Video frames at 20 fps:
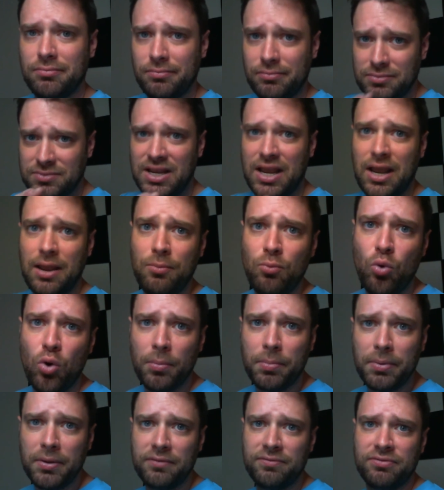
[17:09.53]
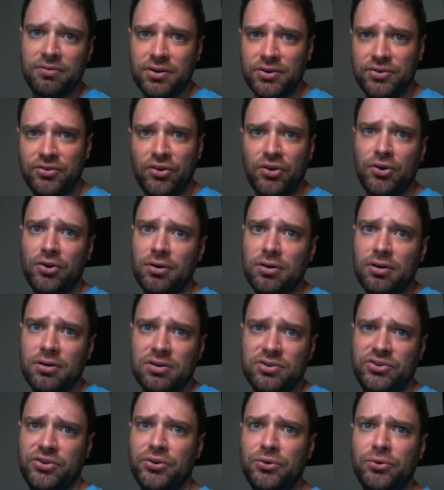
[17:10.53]
time warp it for a turn or
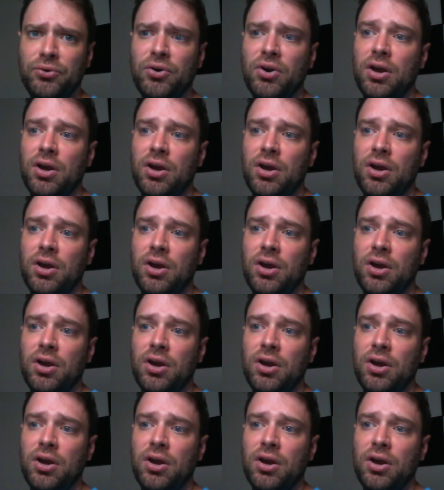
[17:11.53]
two,